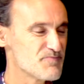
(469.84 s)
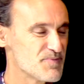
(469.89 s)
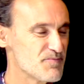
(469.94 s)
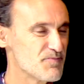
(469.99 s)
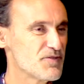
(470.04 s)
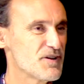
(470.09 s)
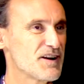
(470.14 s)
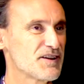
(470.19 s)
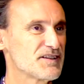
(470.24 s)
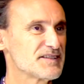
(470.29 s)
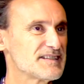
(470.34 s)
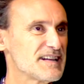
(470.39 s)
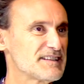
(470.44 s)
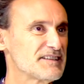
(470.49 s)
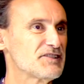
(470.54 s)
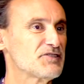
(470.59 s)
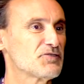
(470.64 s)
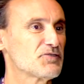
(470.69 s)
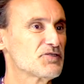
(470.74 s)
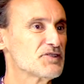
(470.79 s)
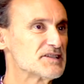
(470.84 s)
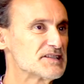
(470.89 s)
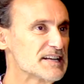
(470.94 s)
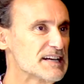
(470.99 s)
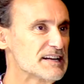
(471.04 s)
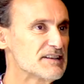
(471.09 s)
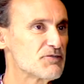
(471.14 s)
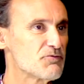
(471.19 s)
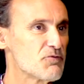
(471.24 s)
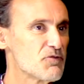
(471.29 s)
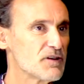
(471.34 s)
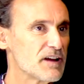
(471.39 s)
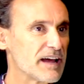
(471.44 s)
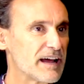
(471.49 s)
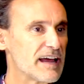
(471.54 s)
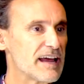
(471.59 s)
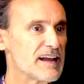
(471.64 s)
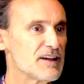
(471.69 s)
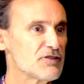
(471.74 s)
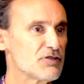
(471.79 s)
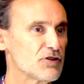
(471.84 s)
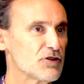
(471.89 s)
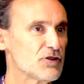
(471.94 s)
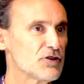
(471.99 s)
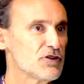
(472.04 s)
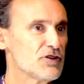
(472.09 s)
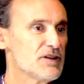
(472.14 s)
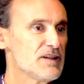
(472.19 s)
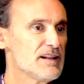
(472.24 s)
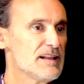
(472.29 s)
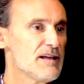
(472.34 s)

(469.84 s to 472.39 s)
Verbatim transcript: people are starting to consider the world again, you know.